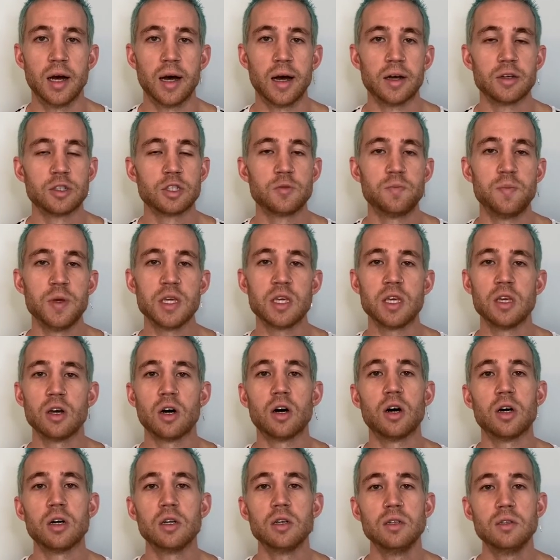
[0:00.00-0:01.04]
speaking
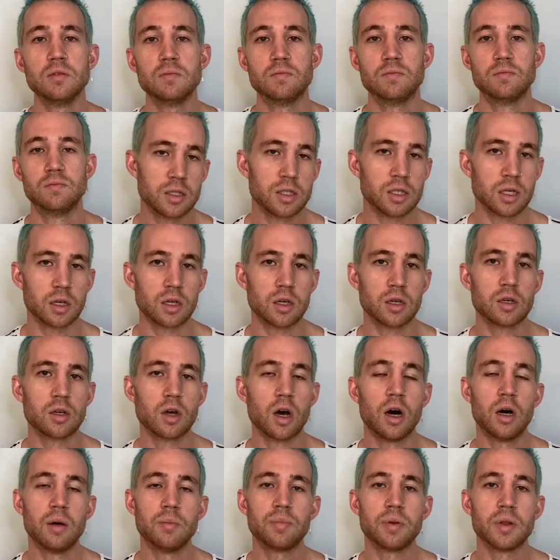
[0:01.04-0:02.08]
on. This is a
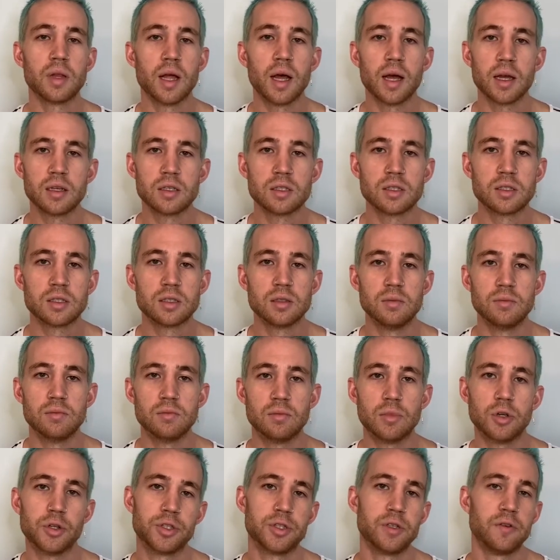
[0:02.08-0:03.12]
complex,
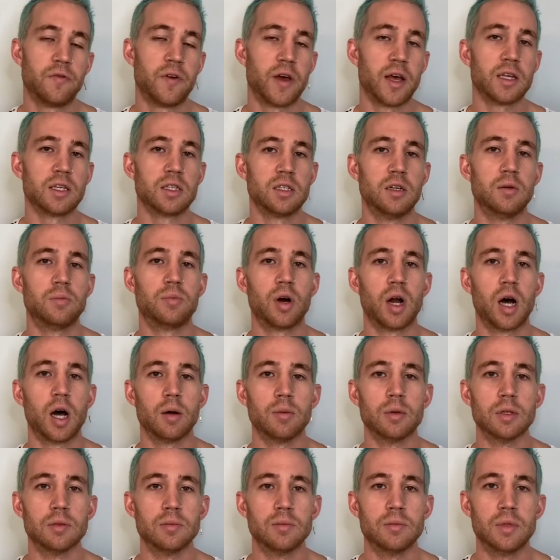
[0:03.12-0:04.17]
multifaceted
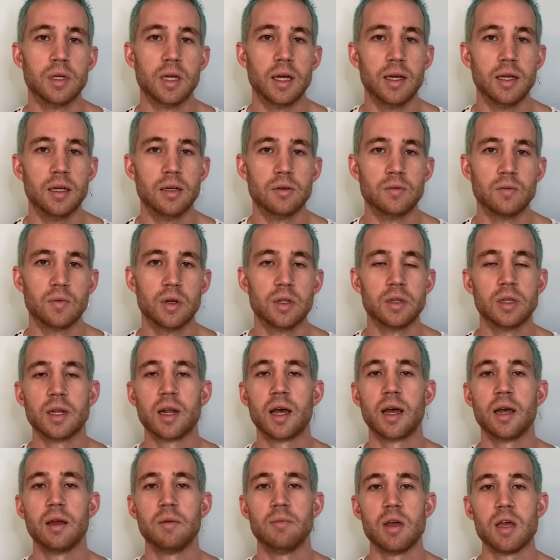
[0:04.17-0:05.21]
problem, and one that
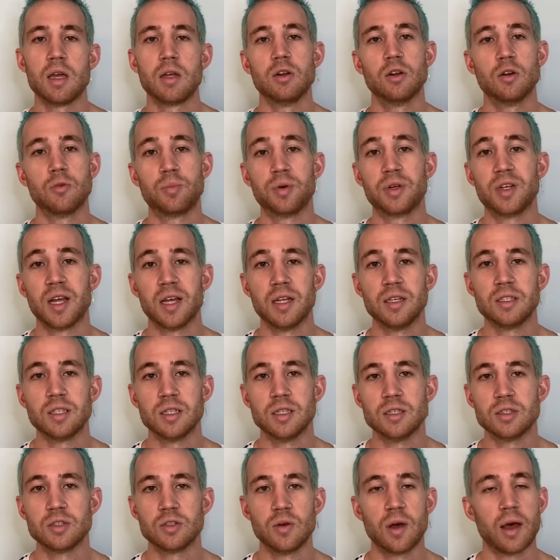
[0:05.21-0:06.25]
I make no
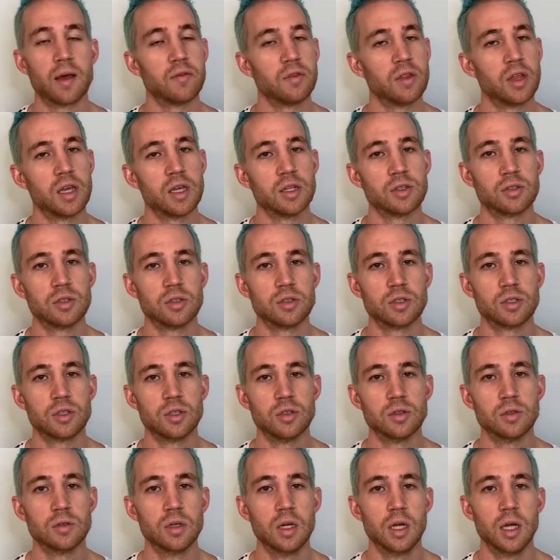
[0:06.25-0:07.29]
pretensions to having the answers to.
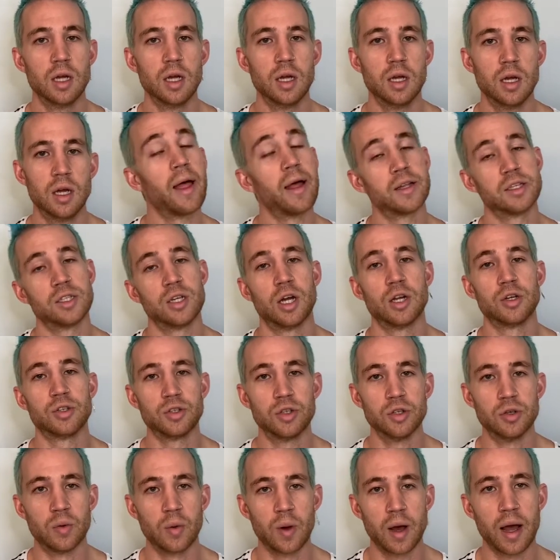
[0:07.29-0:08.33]
That's not
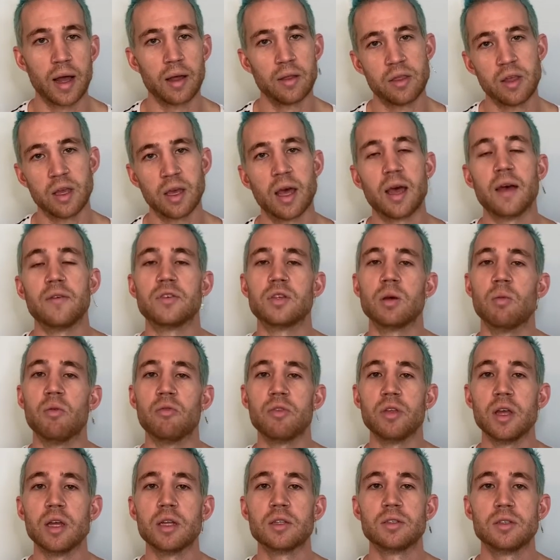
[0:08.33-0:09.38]
true. I think I have some of
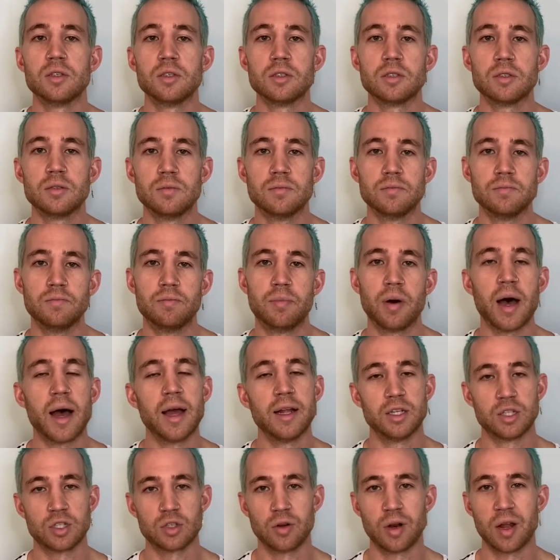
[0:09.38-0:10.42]
the answers, but I
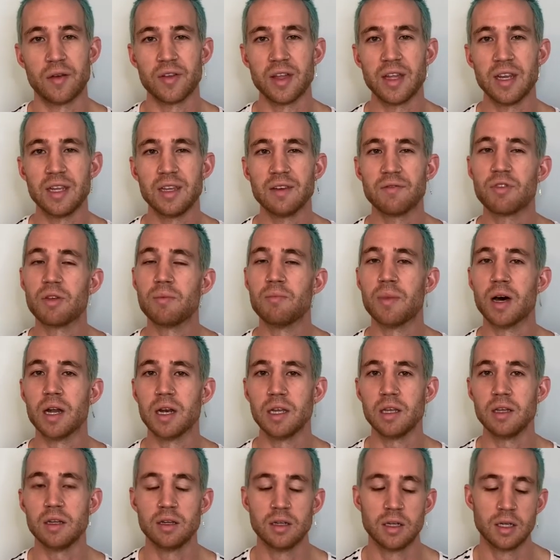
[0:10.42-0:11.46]
just don't have any of the
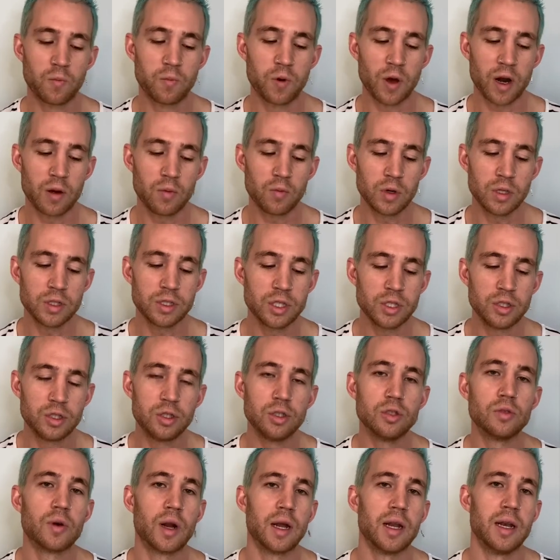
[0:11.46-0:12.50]
money. What I want to
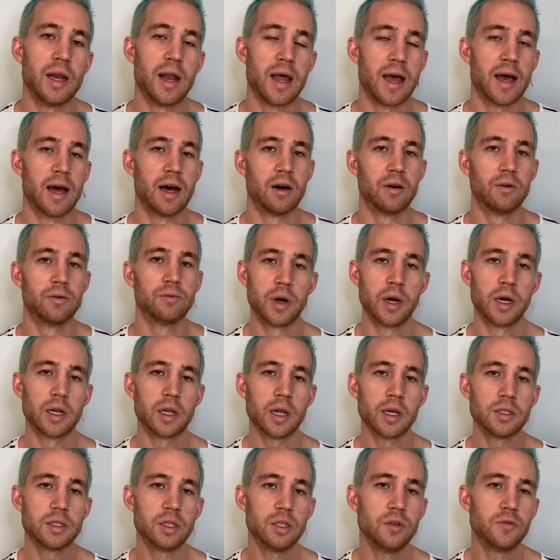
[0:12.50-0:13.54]
do right now, what I'd
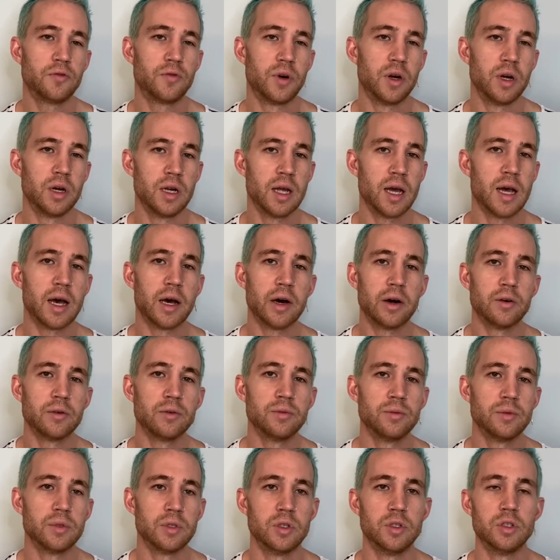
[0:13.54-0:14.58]
like to do for now,
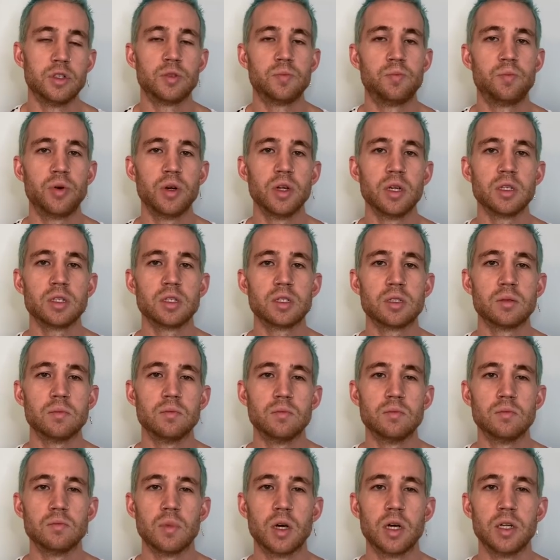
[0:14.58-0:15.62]
is bring
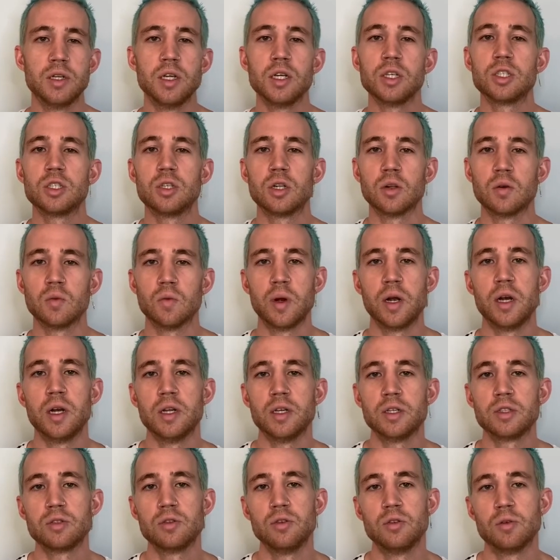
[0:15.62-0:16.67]
some additional
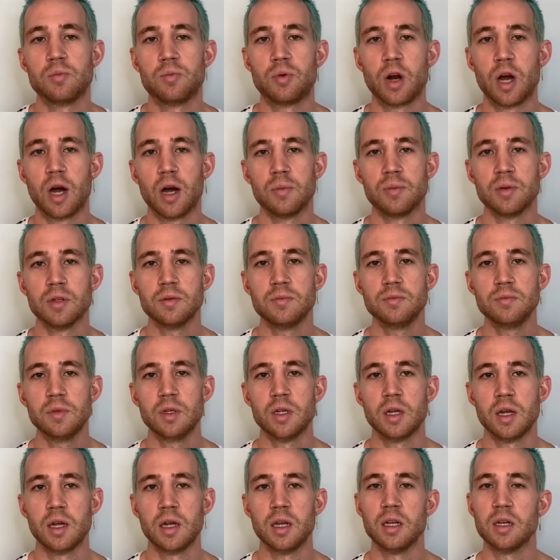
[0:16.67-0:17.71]
awareness to the problem
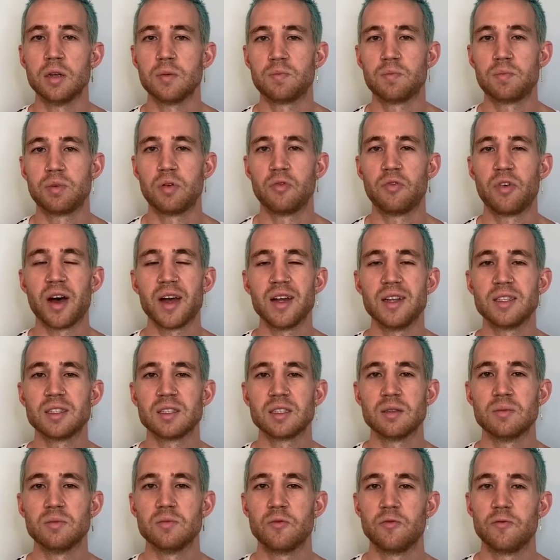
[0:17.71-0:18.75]
and provide
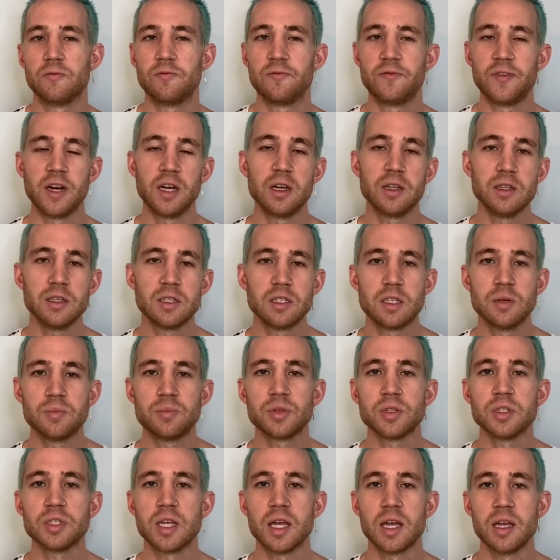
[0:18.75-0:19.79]
some fairly
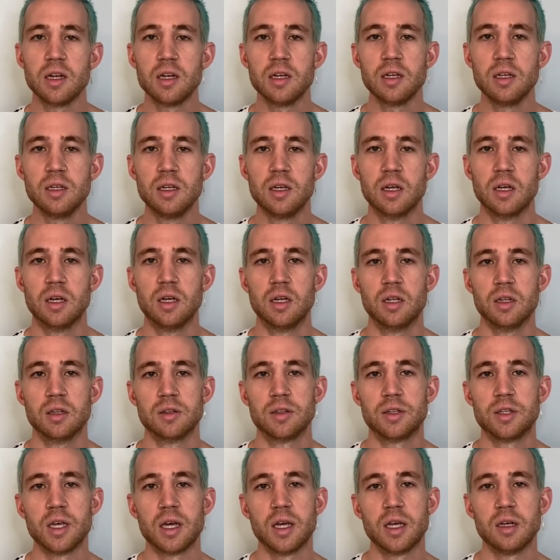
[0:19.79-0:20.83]
simple data
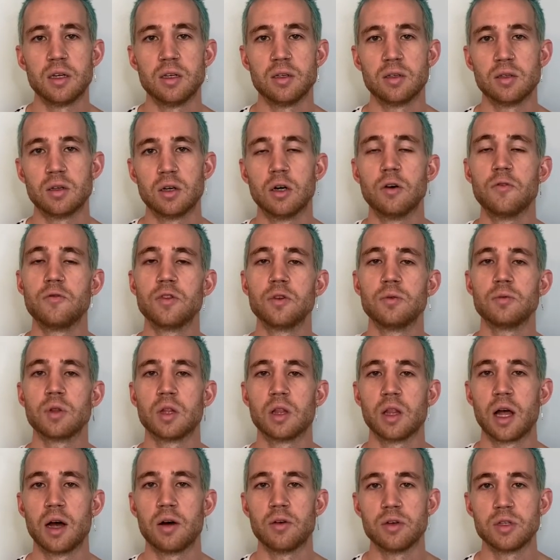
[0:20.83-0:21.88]
that hopefully will
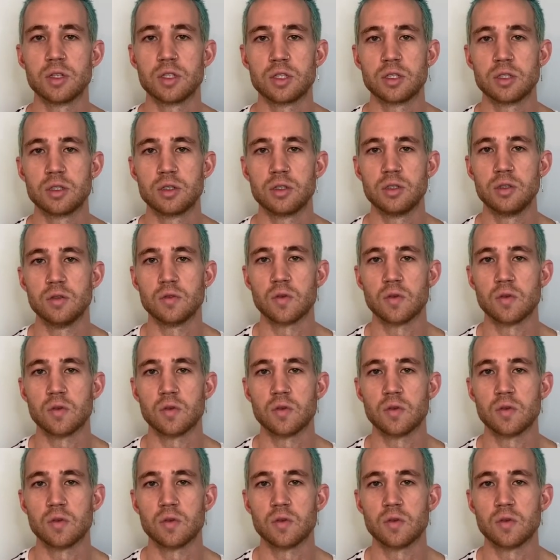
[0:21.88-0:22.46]
allow us to